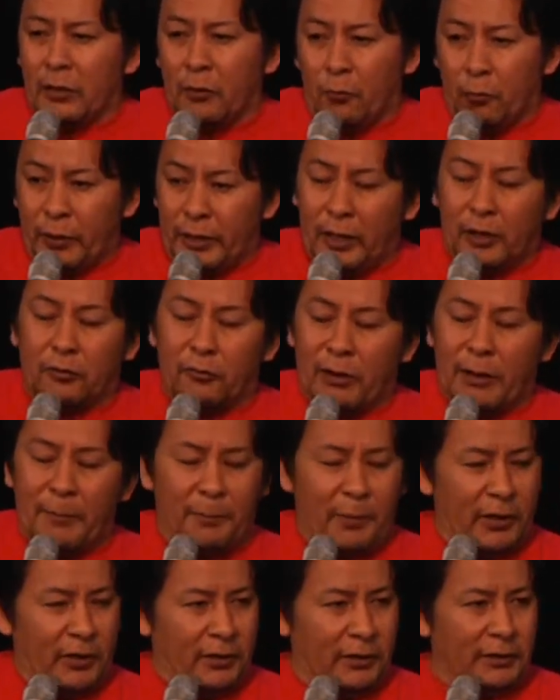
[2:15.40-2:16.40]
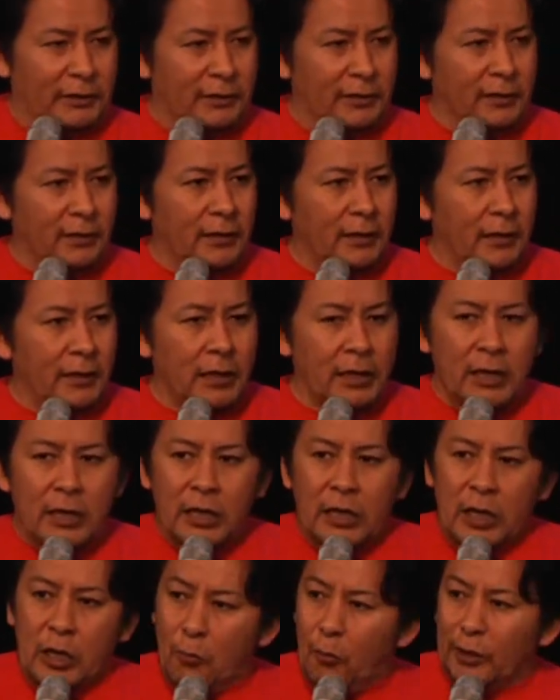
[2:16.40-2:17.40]
with our grandparents.
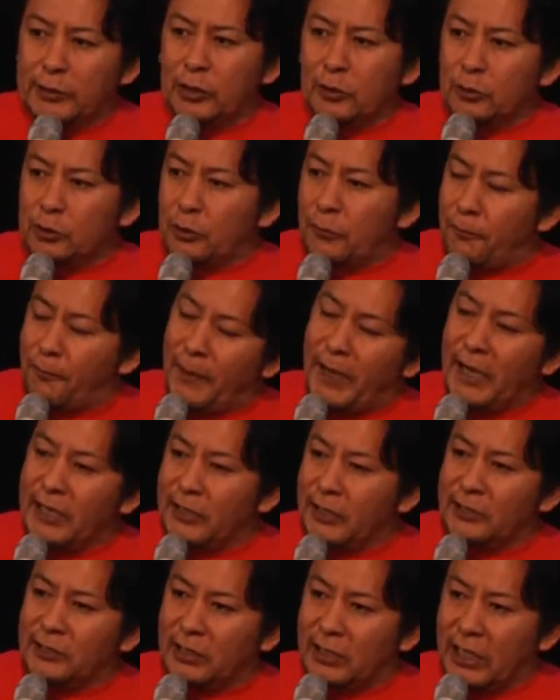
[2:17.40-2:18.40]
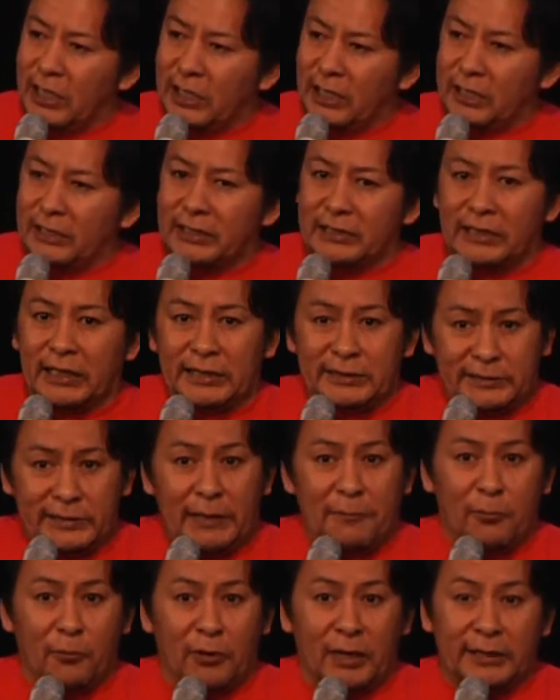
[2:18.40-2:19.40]
It wasn't until 5 years later that they
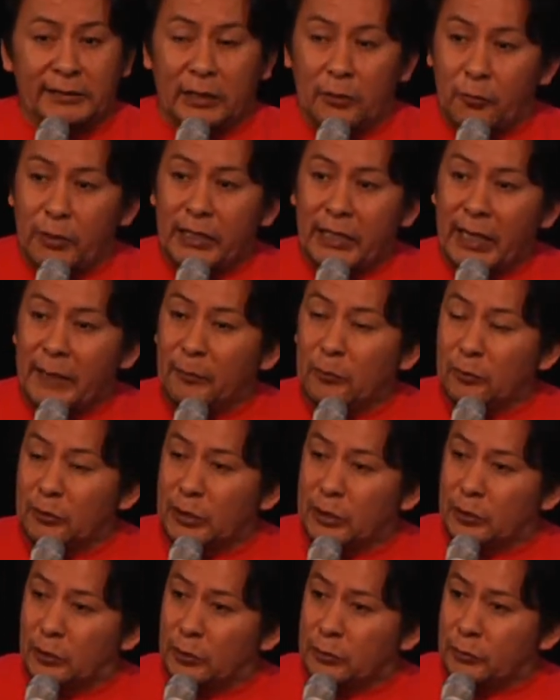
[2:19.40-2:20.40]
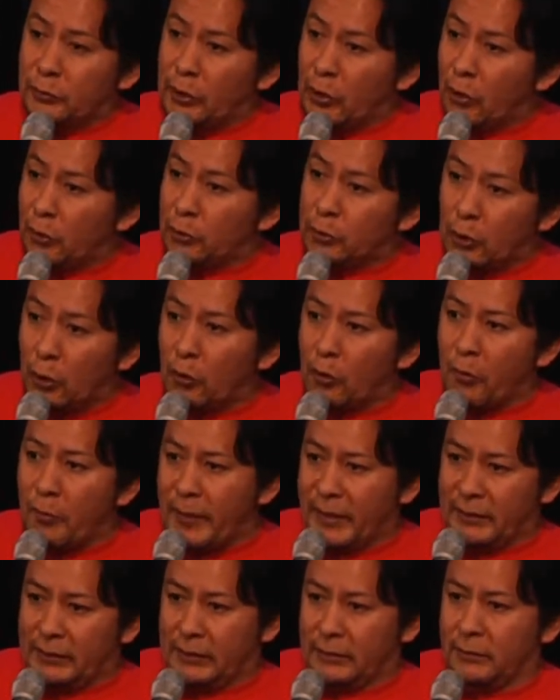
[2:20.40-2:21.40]
sent for us and we came to this country
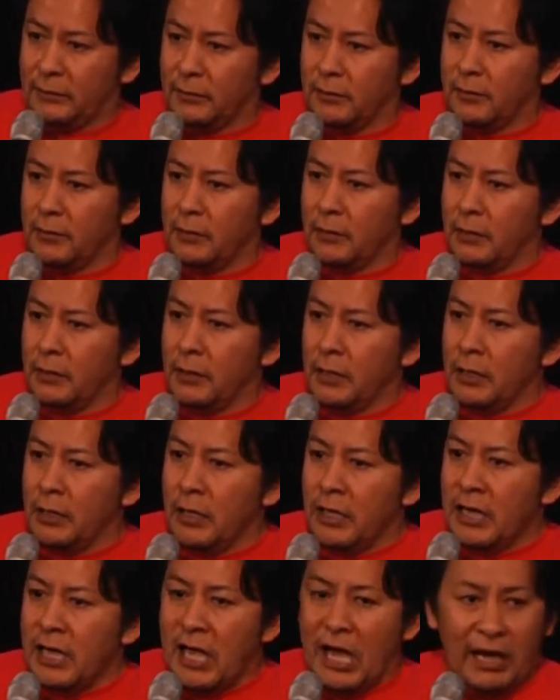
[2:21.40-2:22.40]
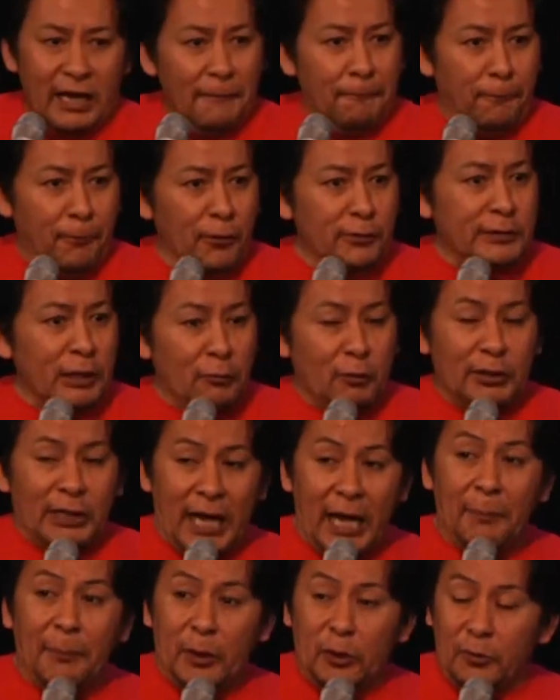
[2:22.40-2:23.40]
undocumented. And at first I was
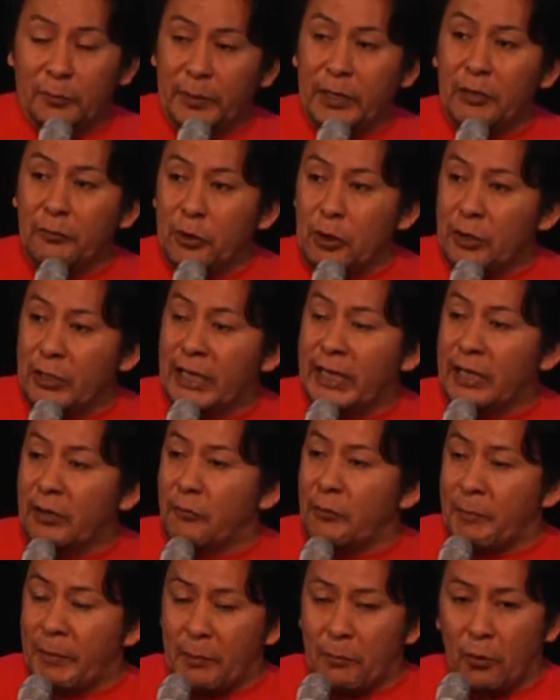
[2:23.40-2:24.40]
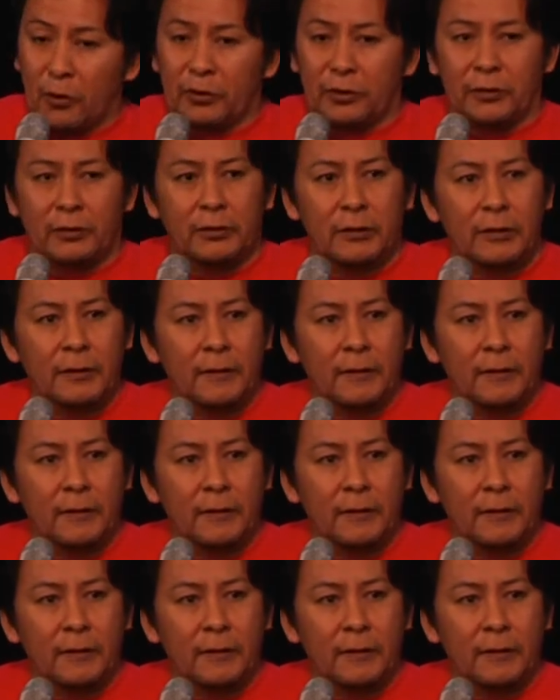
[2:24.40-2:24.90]
happy to be reunited with my mother.